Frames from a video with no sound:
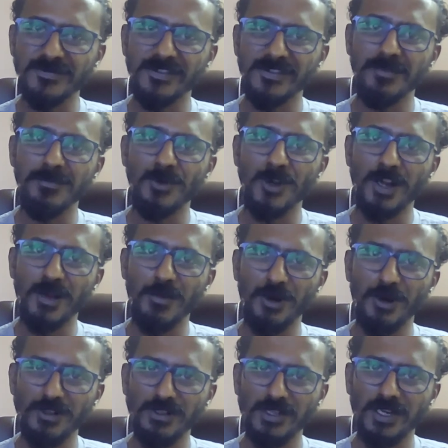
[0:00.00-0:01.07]
more
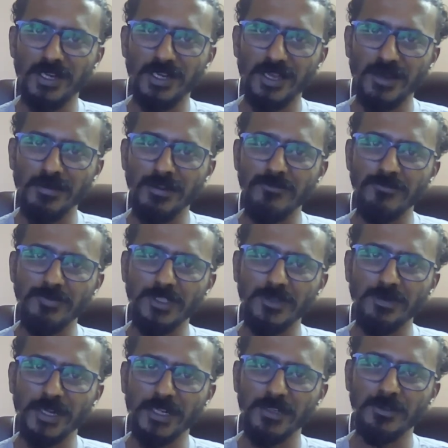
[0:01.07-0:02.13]
about a couple of
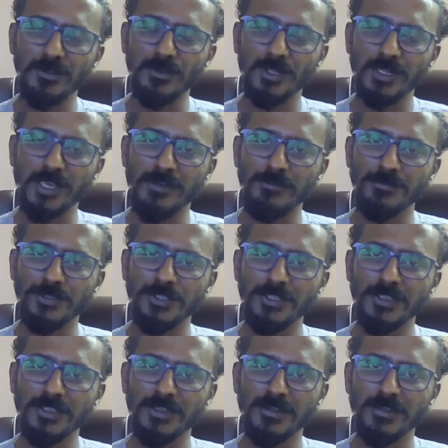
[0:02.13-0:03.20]
perspectives what i have put
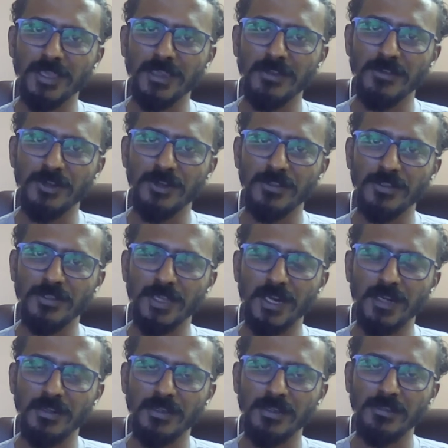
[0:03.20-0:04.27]
in it across in the
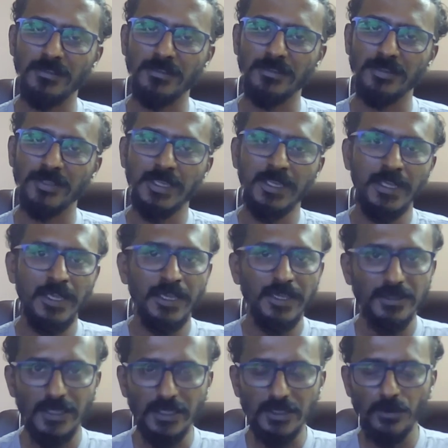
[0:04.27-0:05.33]
articles
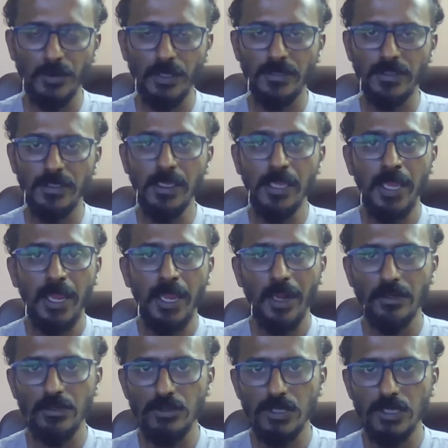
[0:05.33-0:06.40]
that's one thing
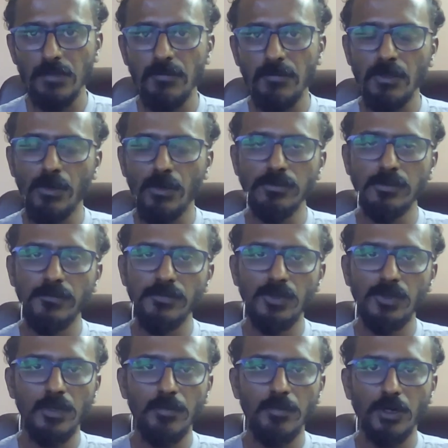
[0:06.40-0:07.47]
and to give an
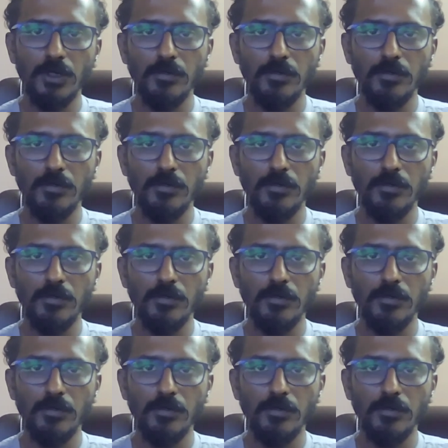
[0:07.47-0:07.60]
overview about